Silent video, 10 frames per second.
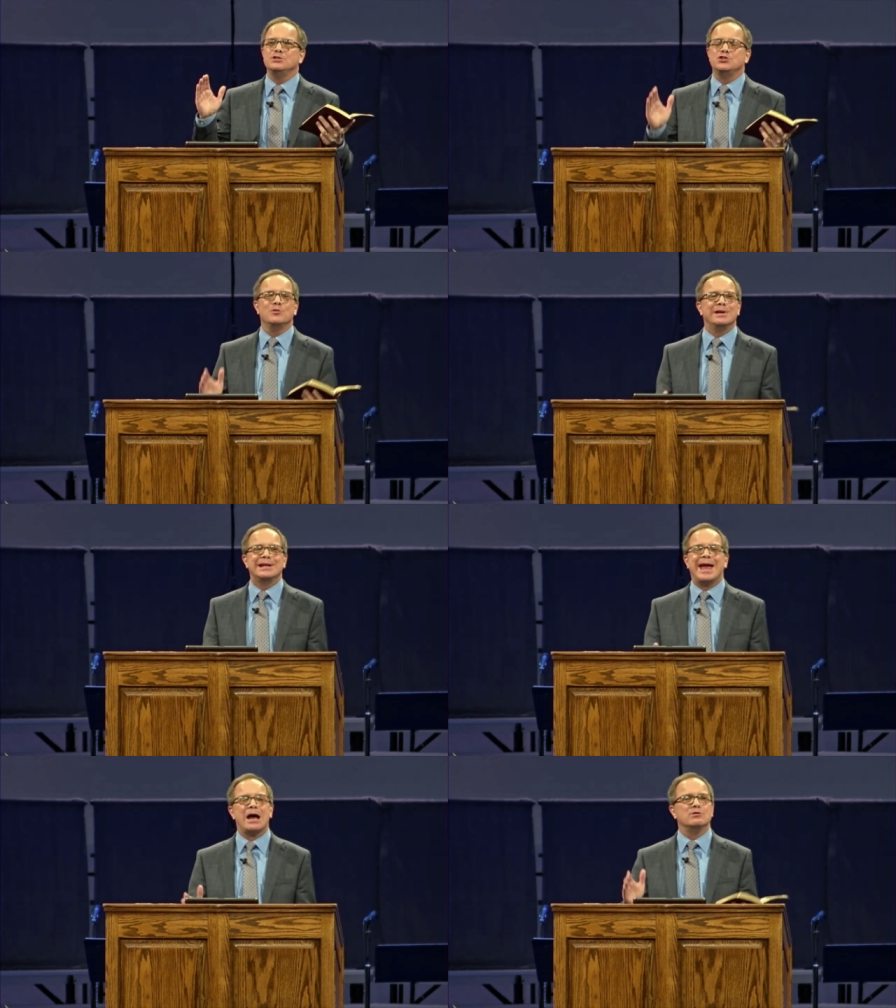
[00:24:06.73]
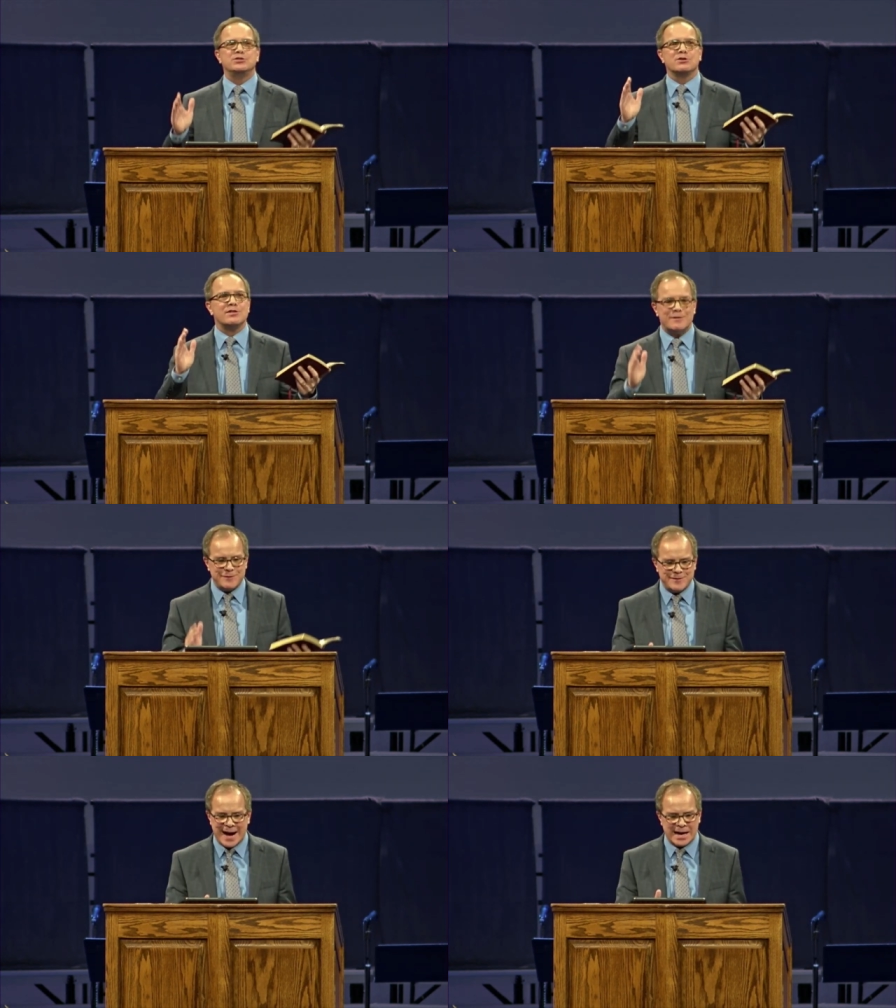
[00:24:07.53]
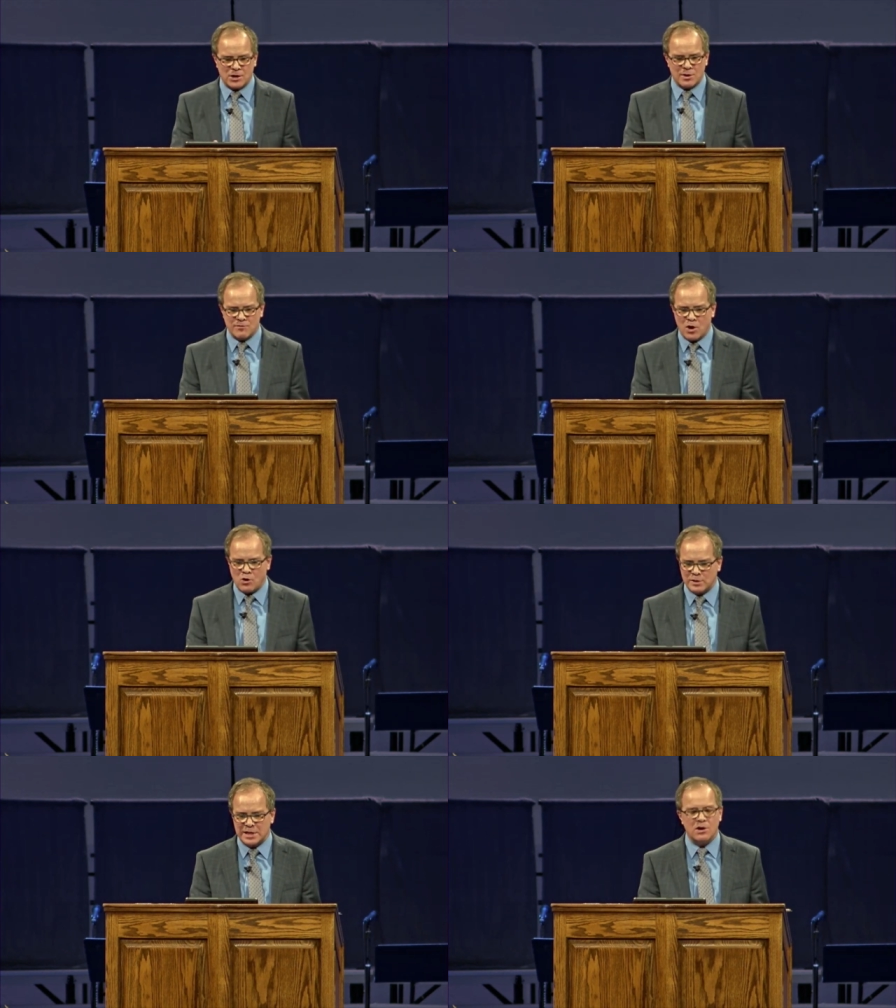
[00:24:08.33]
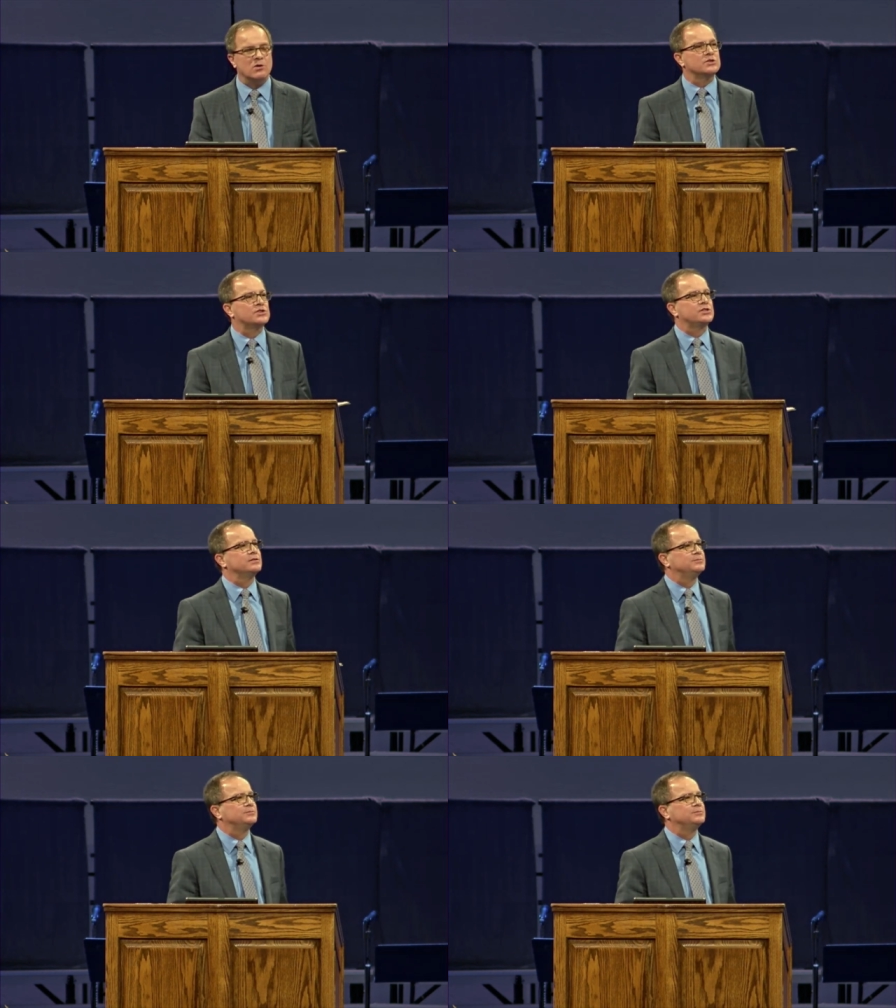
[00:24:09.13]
to encounter the fire of the Holy Ghost.